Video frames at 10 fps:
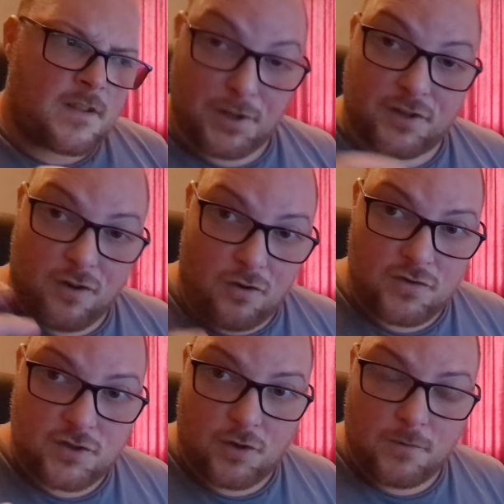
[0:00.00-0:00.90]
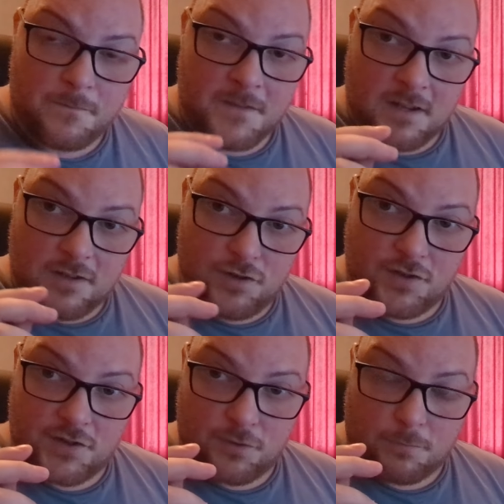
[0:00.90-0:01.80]
but also
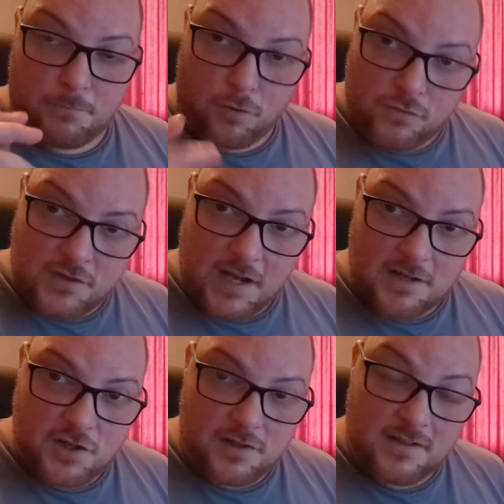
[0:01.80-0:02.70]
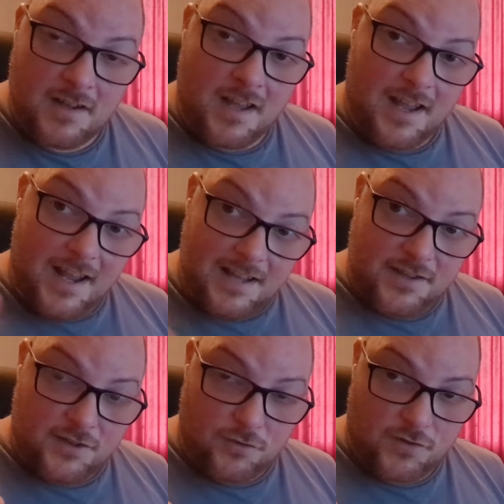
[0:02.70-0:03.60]
uses your bonus action and
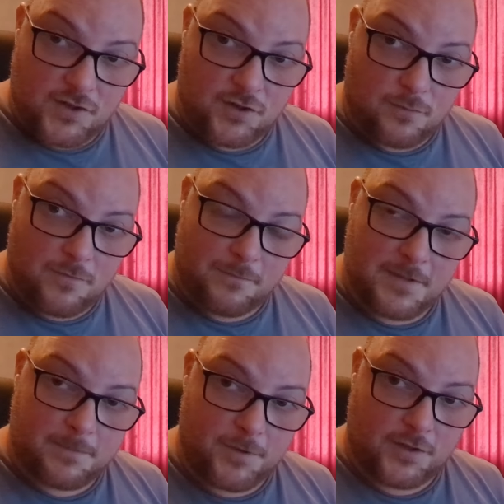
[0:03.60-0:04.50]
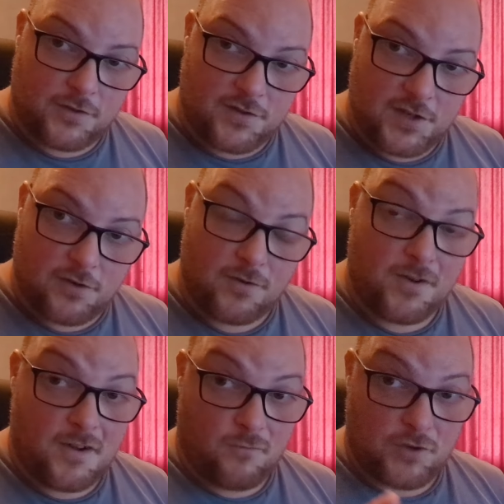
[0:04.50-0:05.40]
reduces your movement speed to 0,
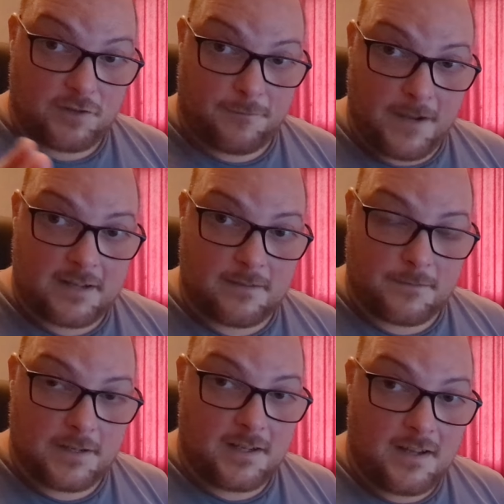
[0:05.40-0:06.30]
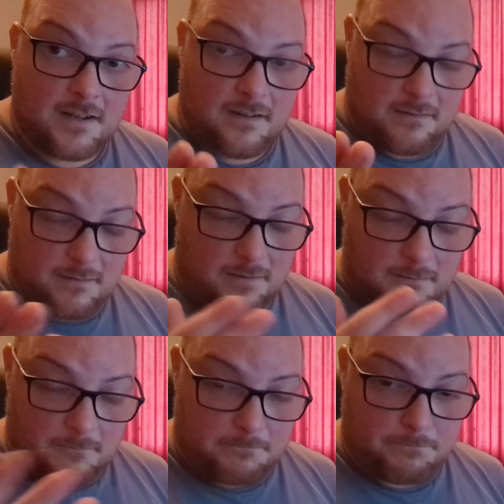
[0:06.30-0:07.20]
which effectively,
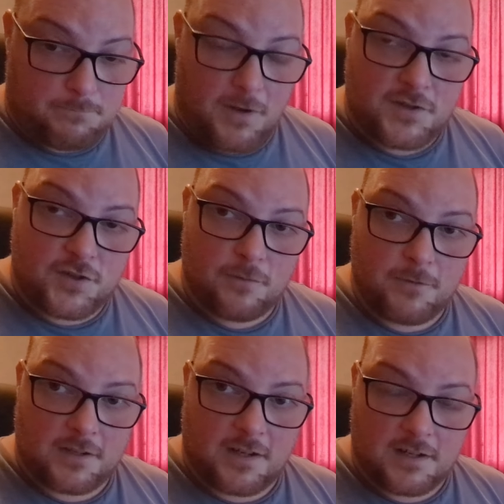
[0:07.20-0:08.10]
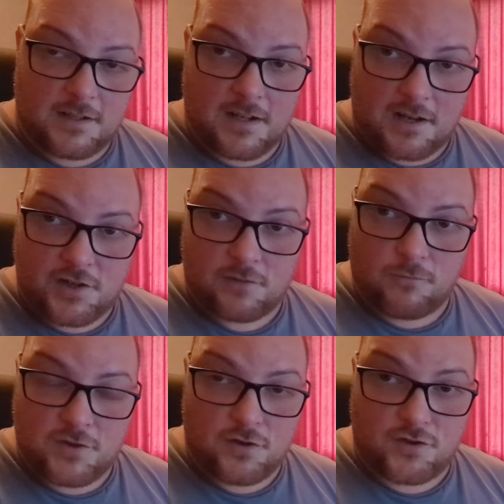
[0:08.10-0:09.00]
assuming cunning action
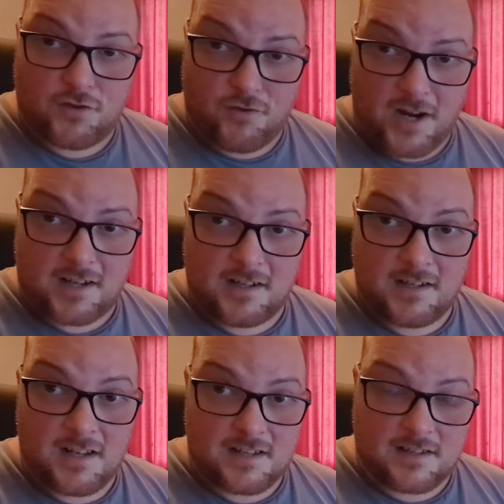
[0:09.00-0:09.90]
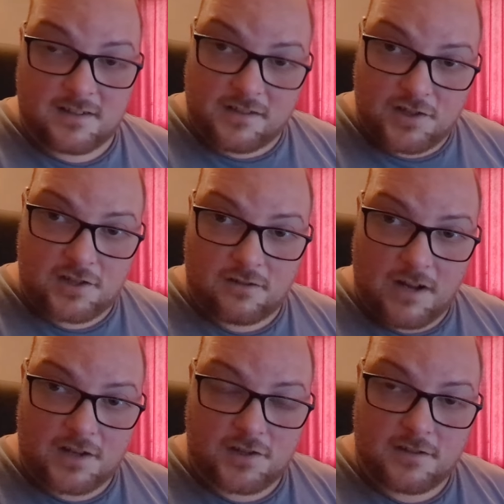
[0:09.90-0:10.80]
was used correctly as an additional
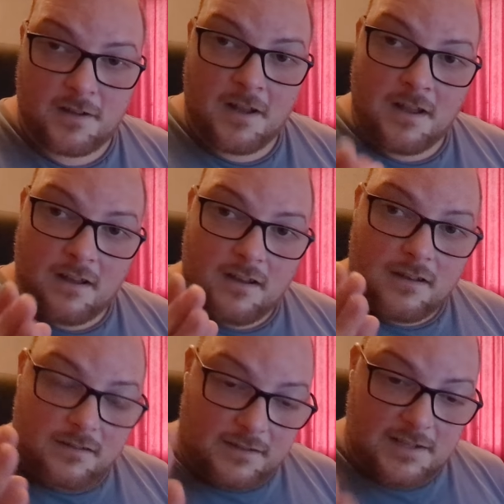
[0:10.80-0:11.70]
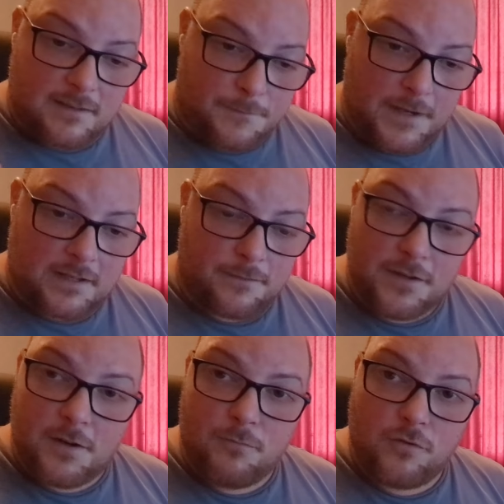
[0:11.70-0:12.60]
action, this
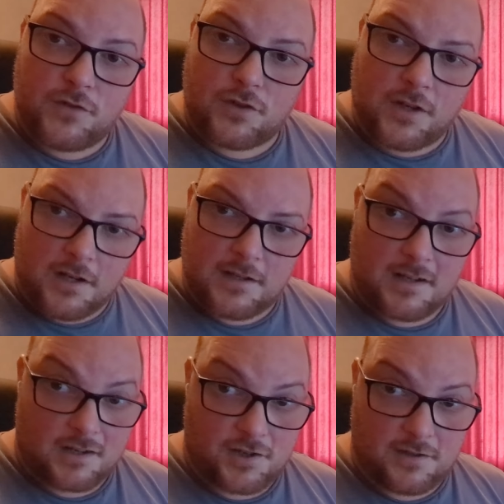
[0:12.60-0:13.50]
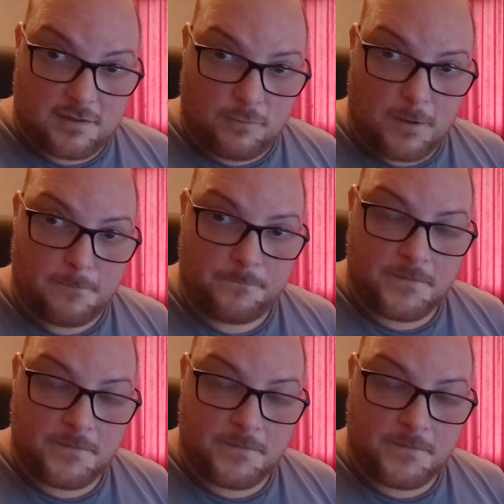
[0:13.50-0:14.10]
effectively removes your cunning action as well.